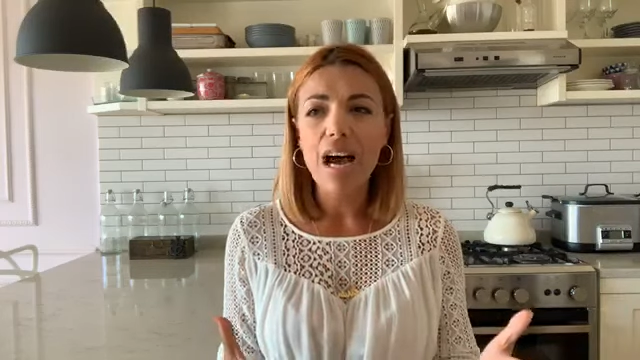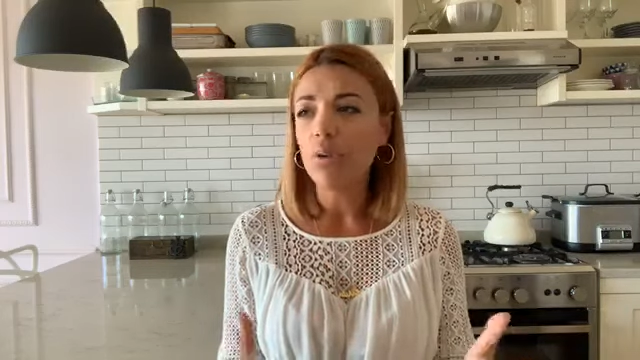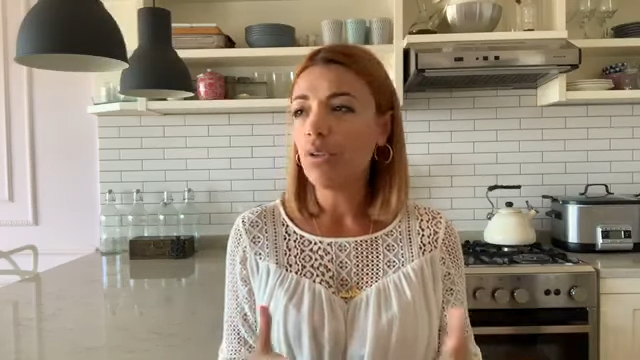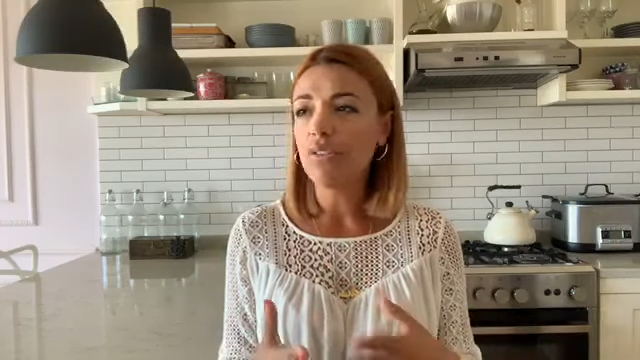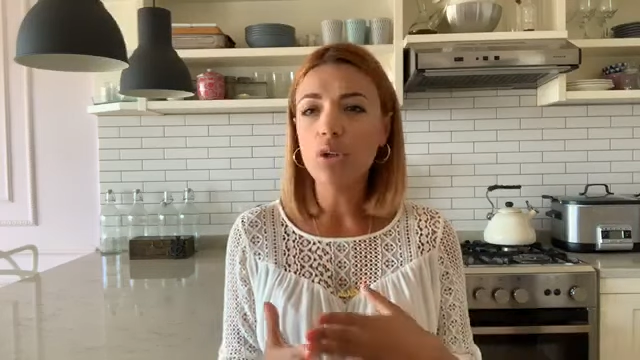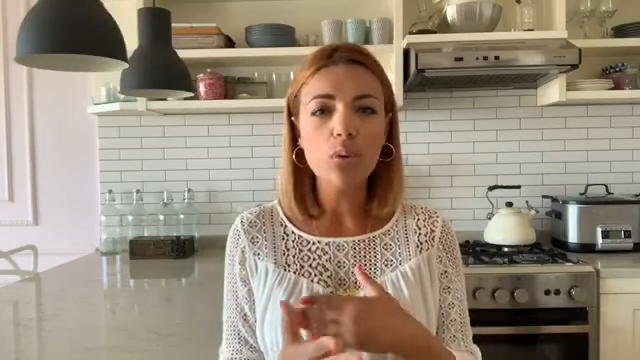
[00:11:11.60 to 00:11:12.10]

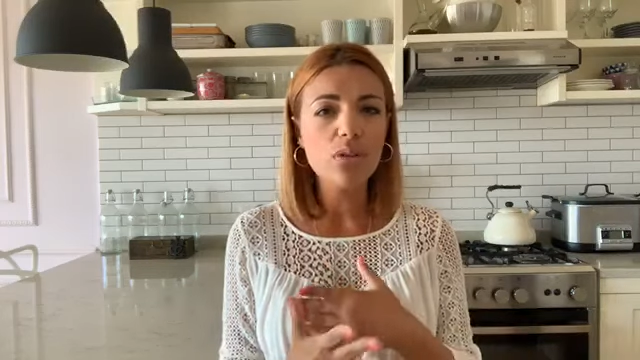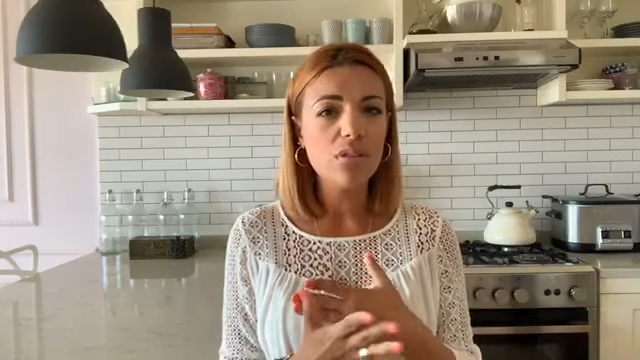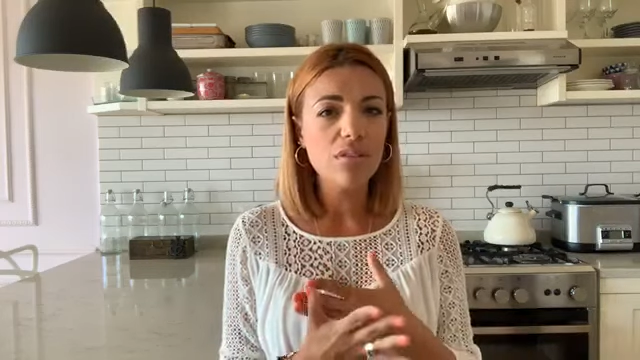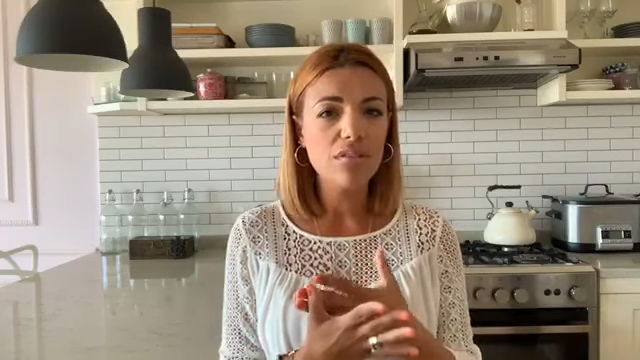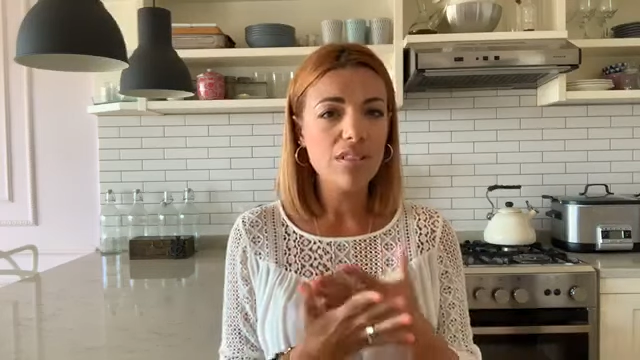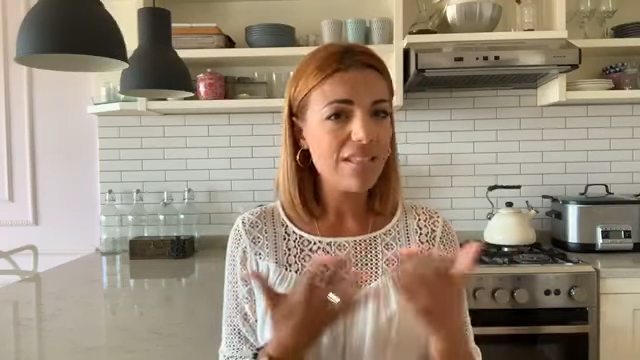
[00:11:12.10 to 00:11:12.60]
out of
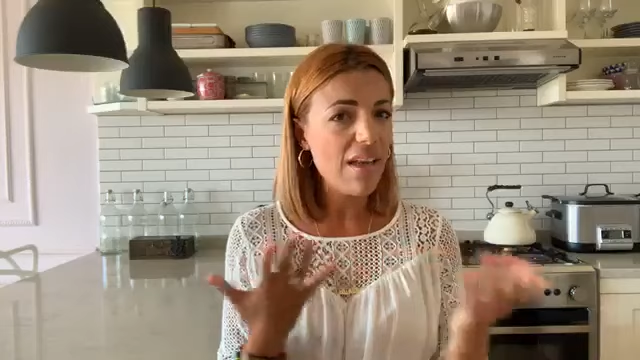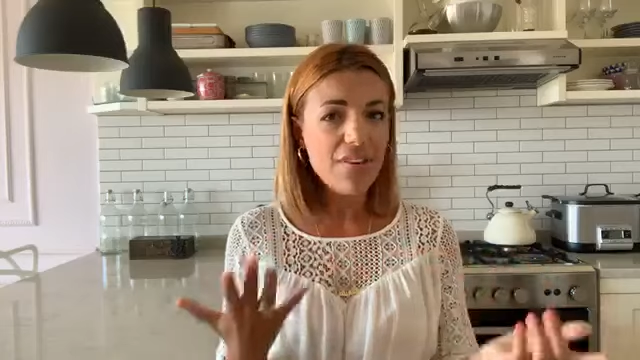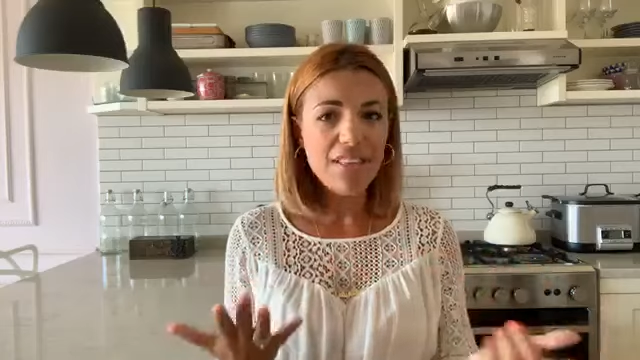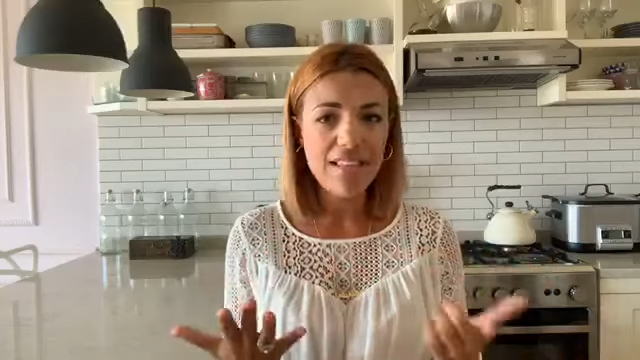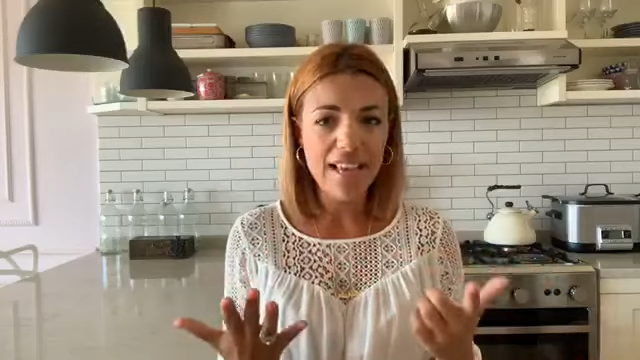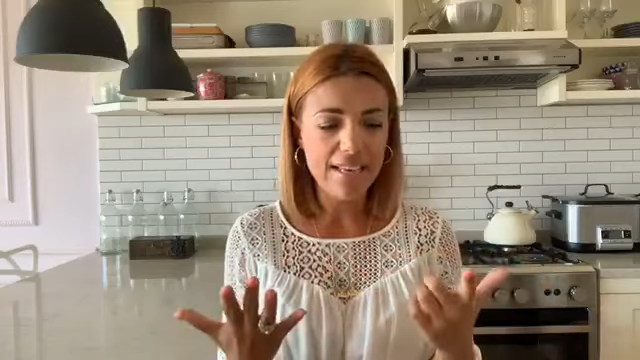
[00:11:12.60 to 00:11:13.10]
those
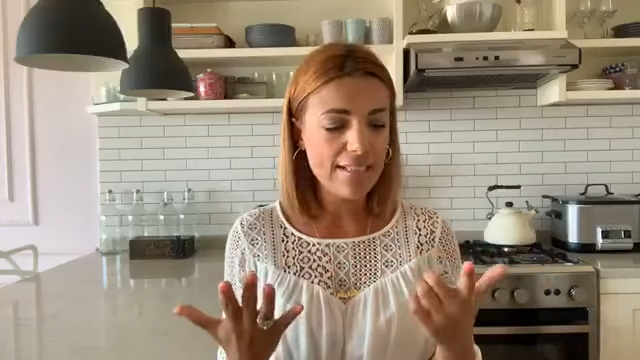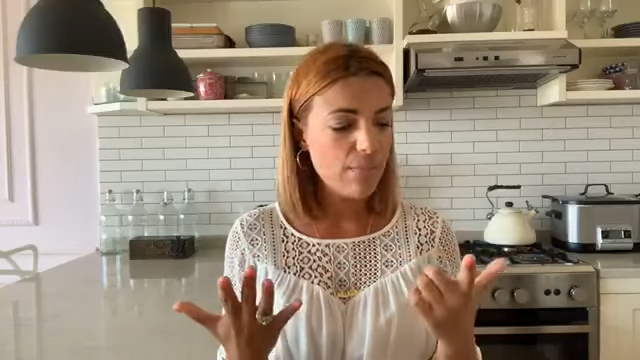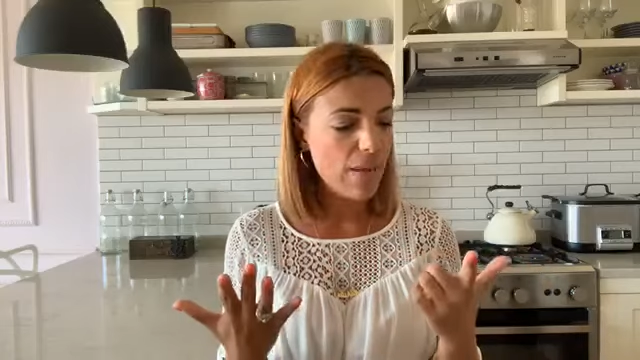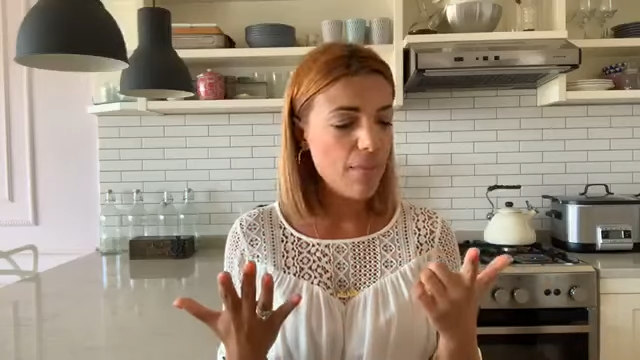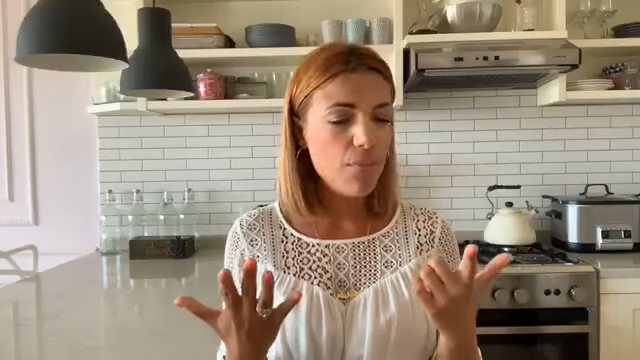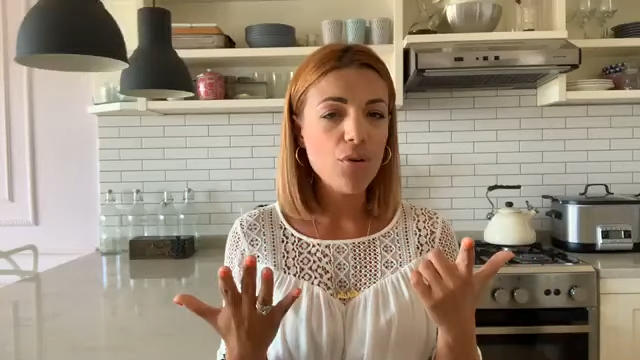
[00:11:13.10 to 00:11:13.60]
7 days,
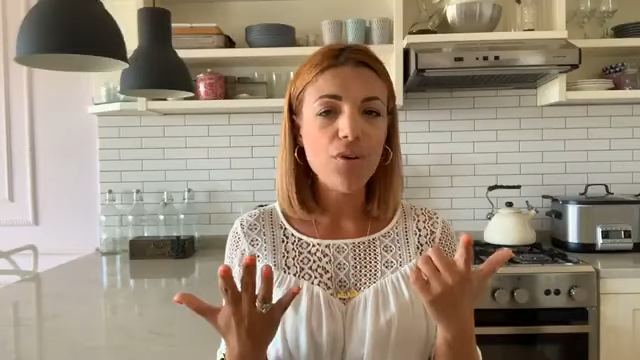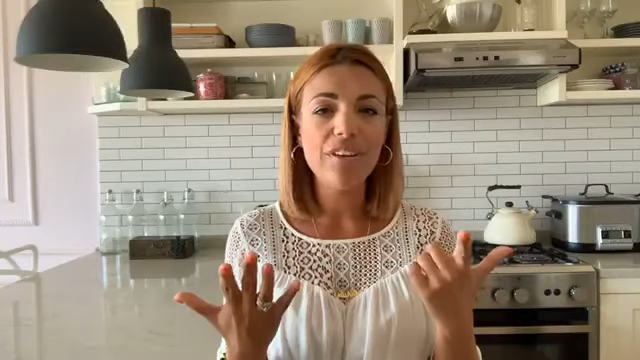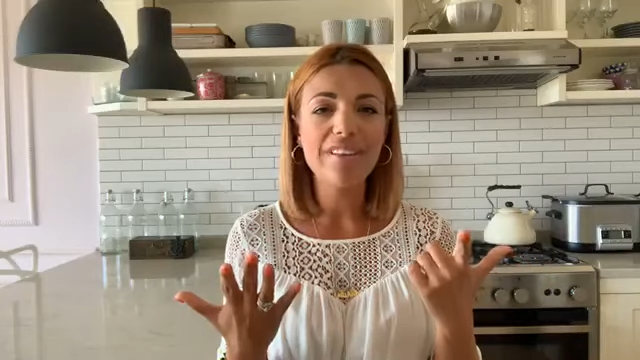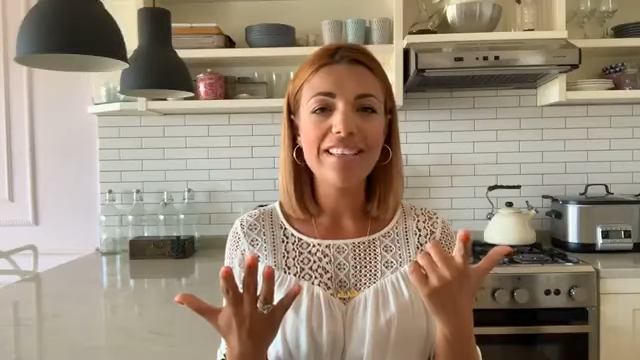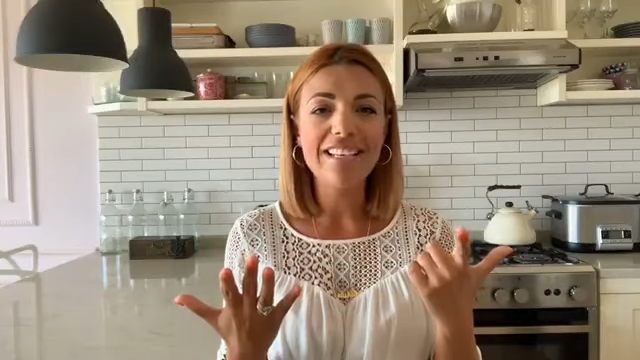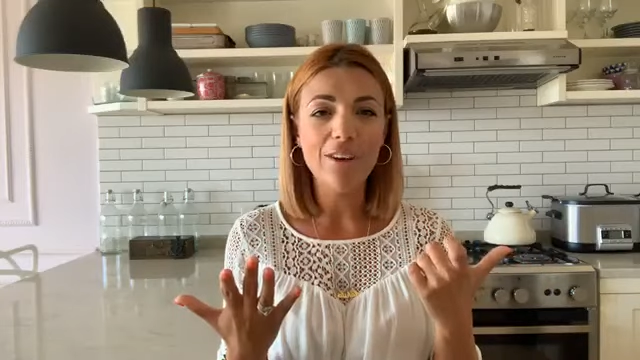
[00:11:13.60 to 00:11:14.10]
maybe you're
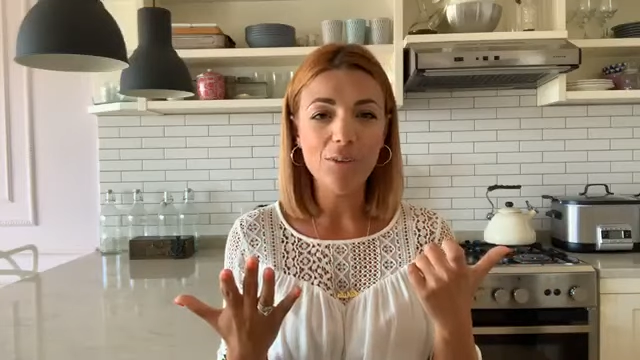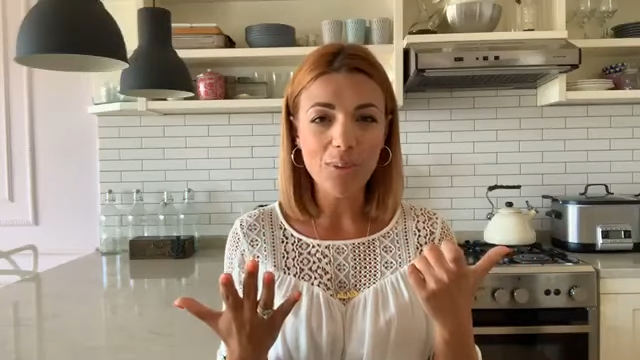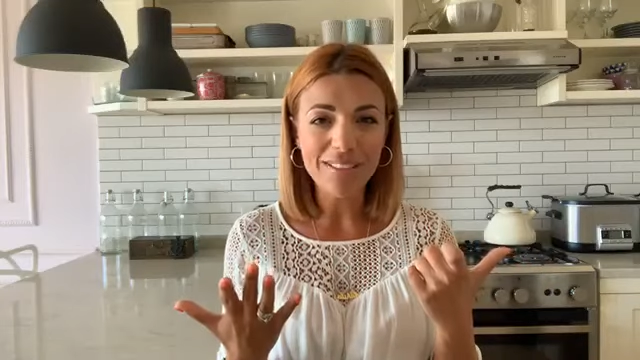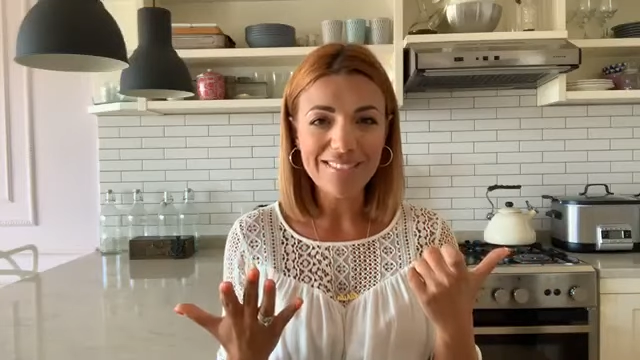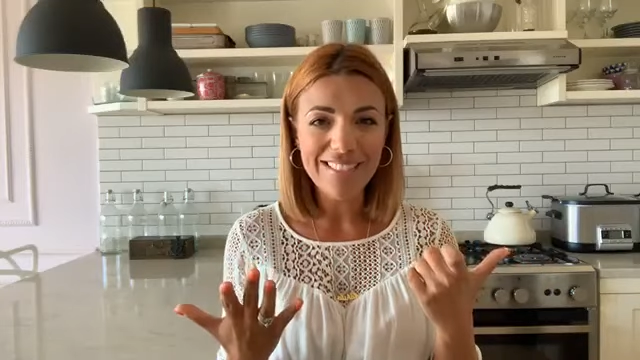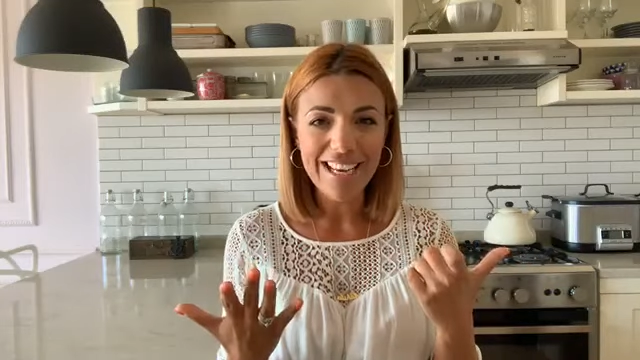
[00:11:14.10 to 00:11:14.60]
eating out
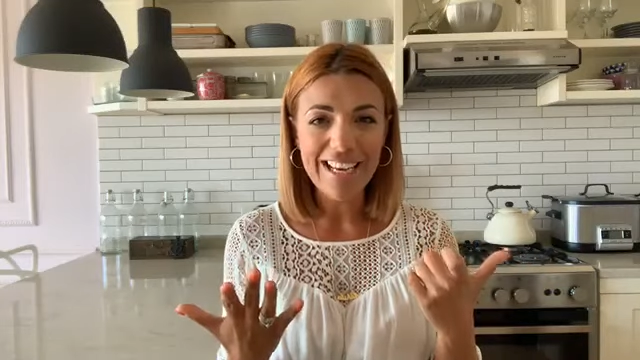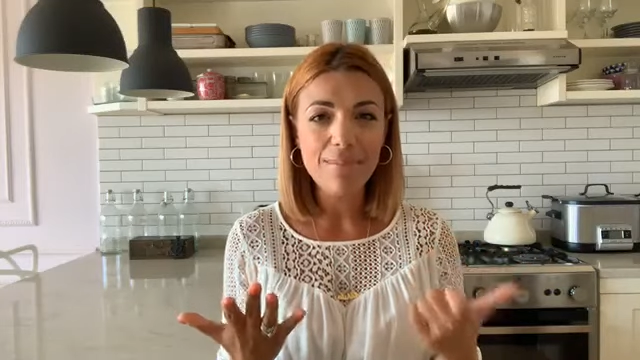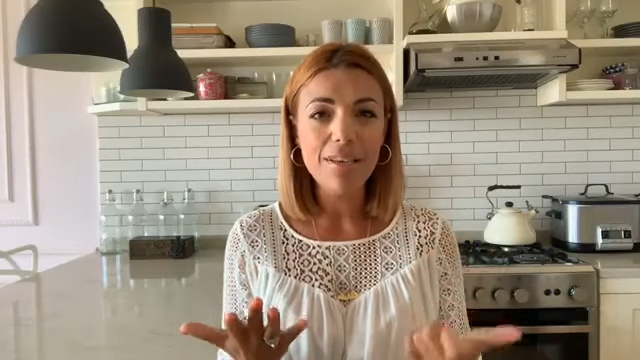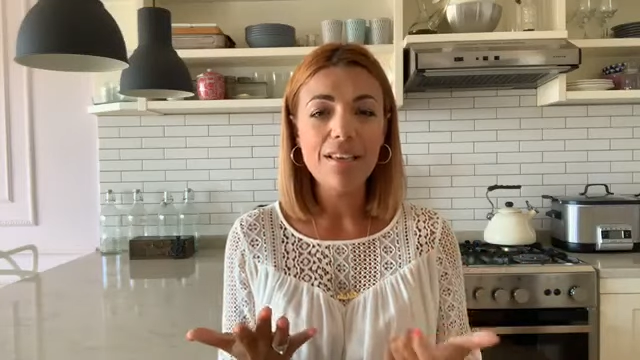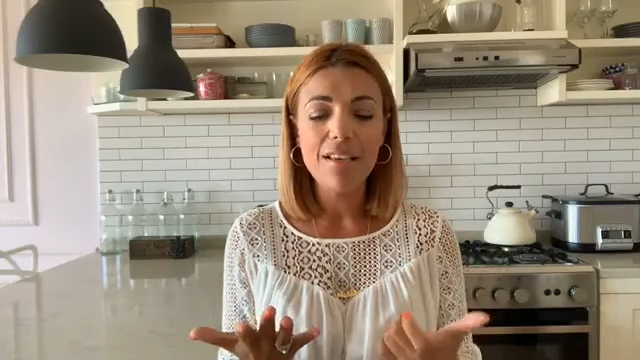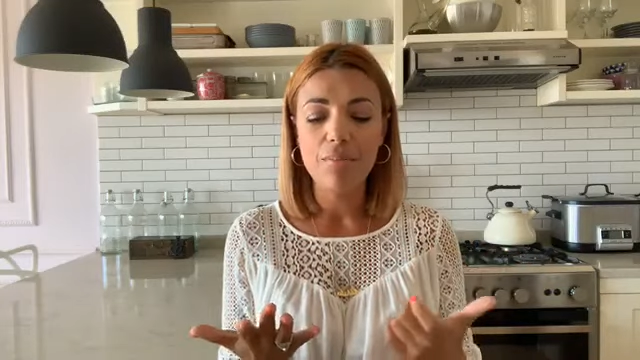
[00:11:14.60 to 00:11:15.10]
one
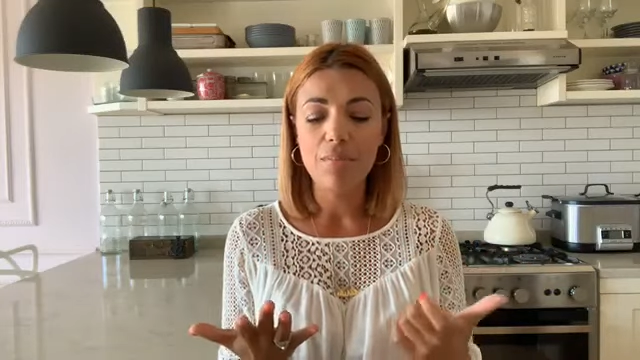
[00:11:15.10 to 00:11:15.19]
time,